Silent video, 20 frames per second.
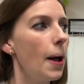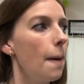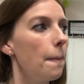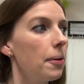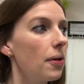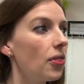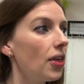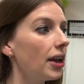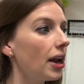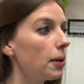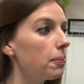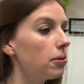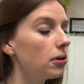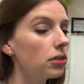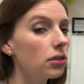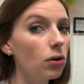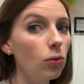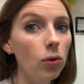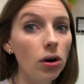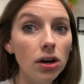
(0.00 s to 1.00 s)
But then I put
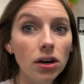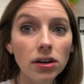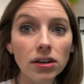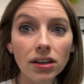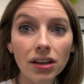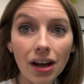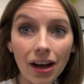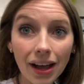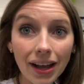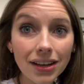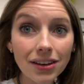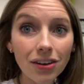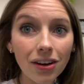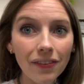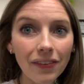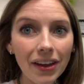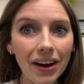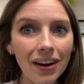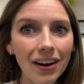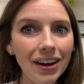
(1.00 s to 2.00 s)
the word kind on
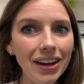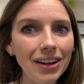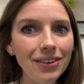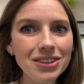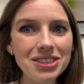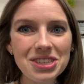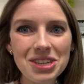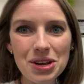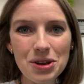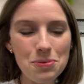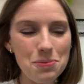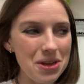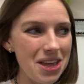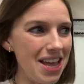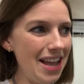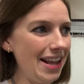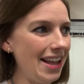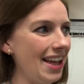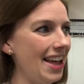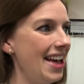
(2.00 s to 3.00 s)
there and it was too
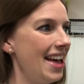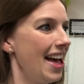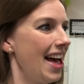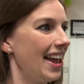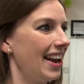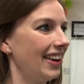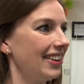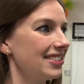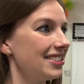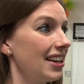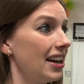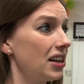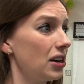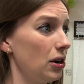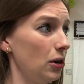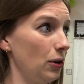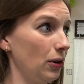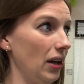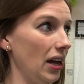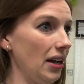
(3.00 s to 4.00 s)
big. And I was like,
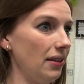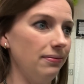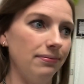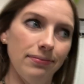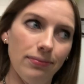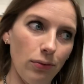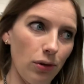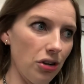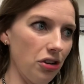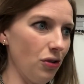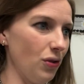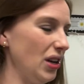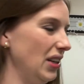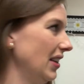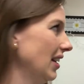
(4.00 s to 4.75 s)
okay, we're doing